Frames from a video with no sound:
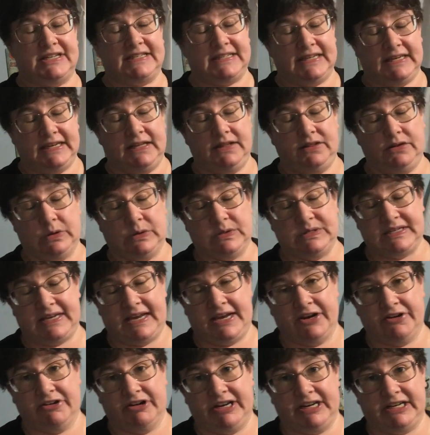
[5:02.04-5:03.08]
in those
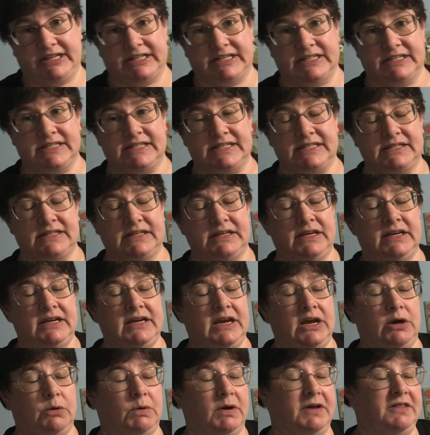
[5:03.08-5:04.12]
areas
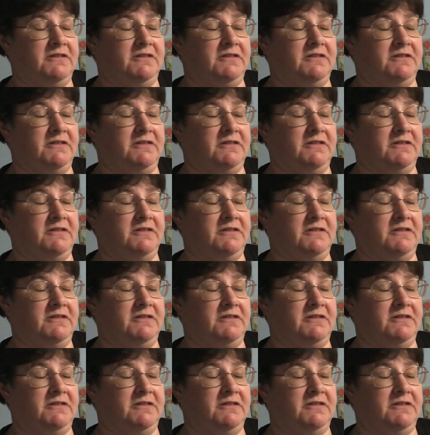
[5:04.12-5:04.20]
where the